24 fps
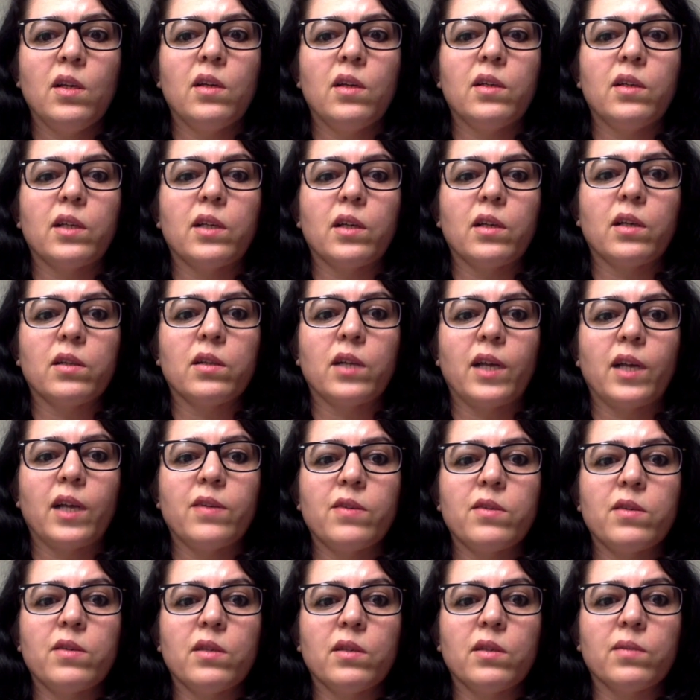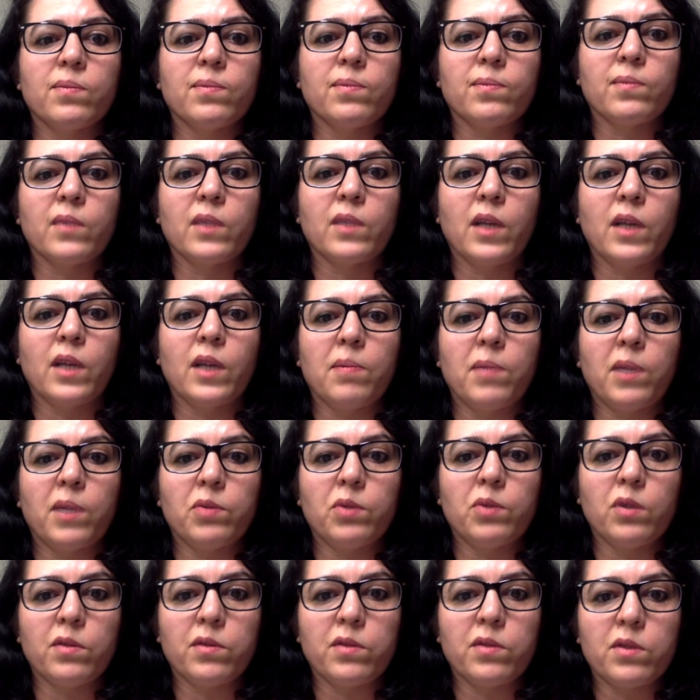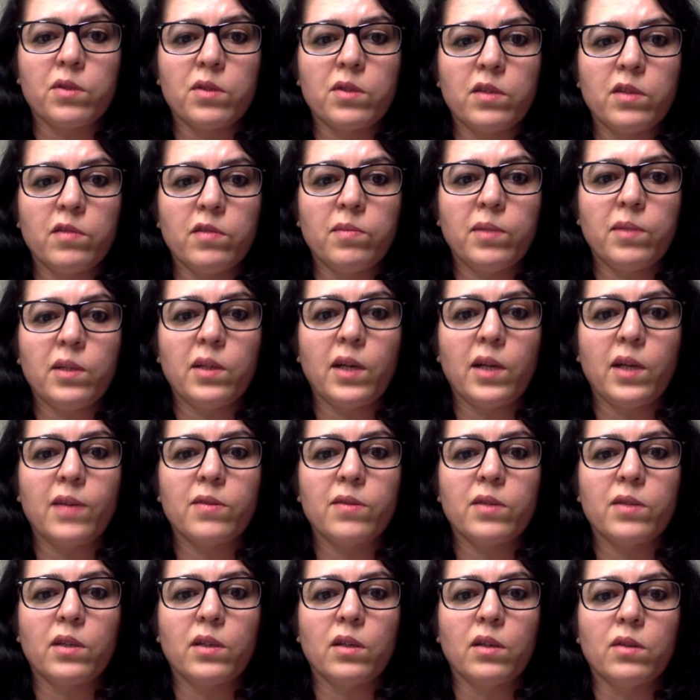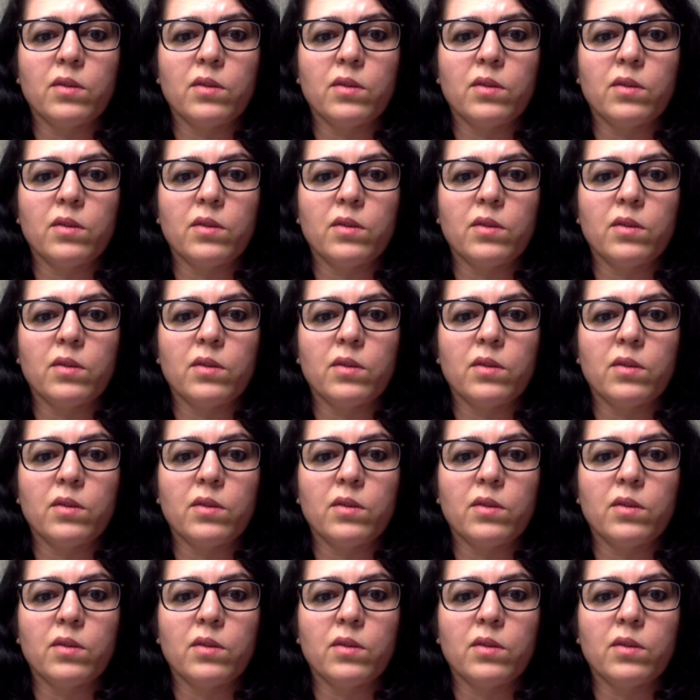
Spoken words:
recognize the amount of receivable as the